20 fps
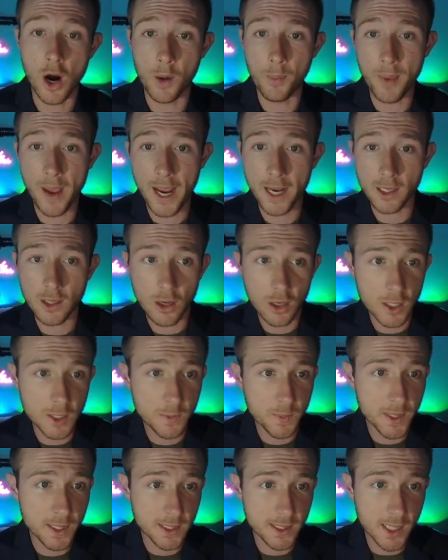Our backyard
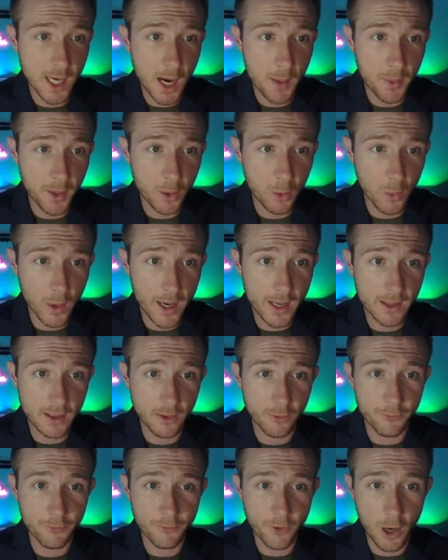has been sopping wet
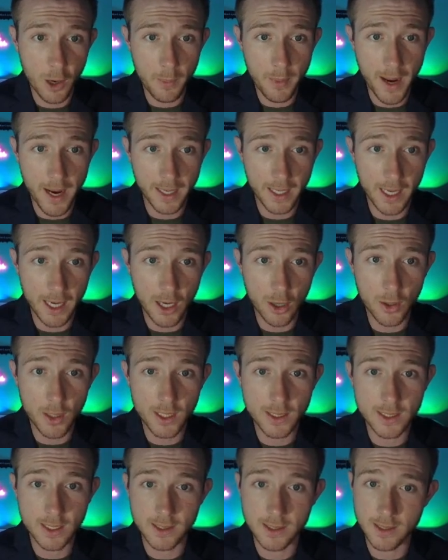in the far back
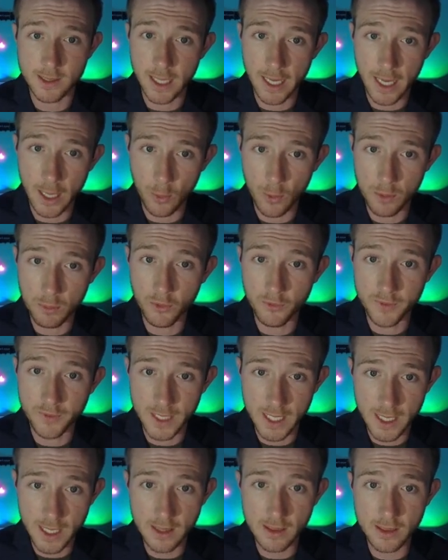area since the day we
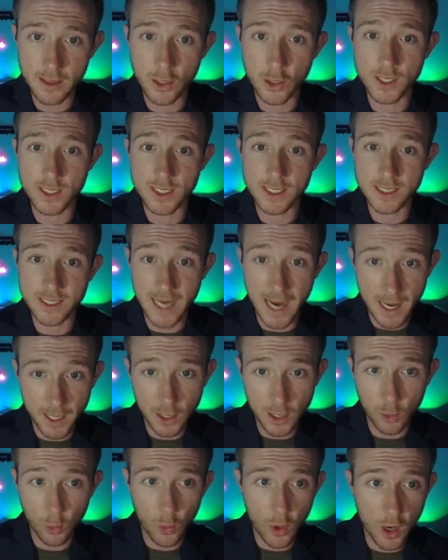moved in. There is
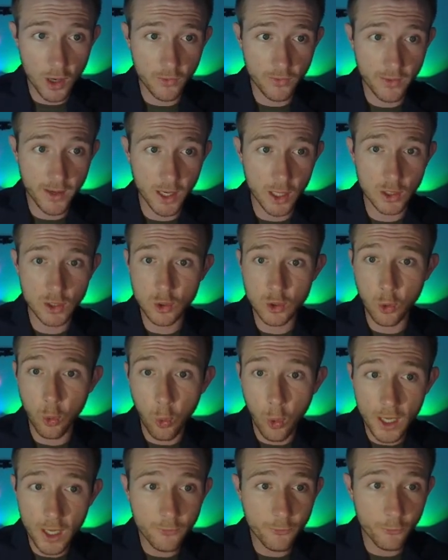stagnant water there
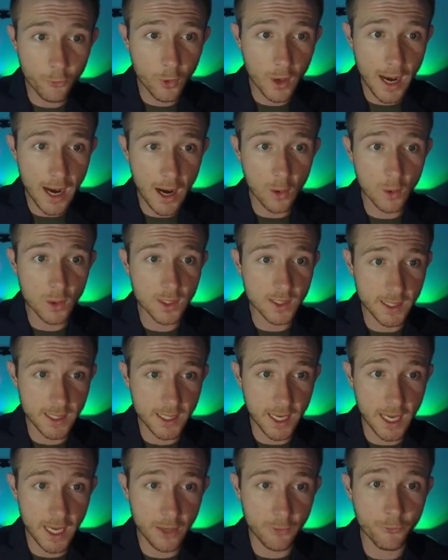24 hours a
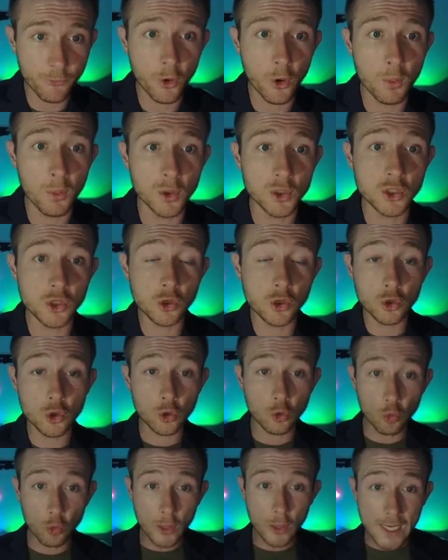day for almost
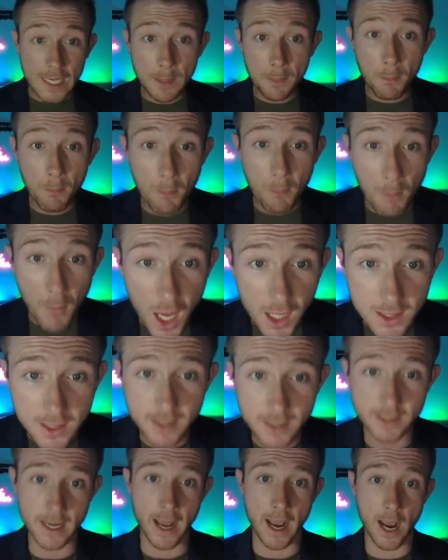3 months